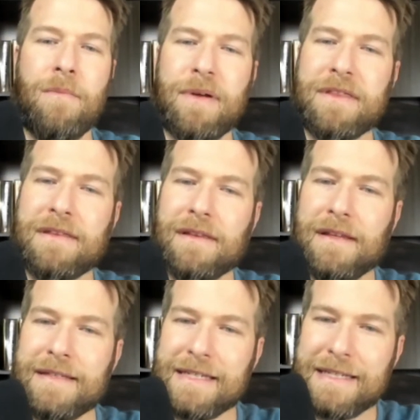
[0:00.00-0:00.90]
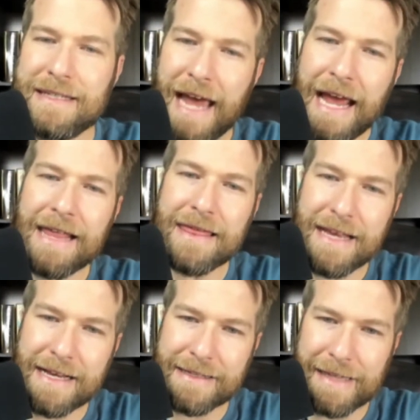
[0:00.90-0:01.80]
But to say
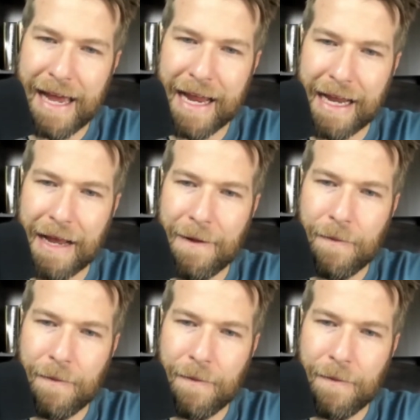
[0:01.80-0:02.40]
things like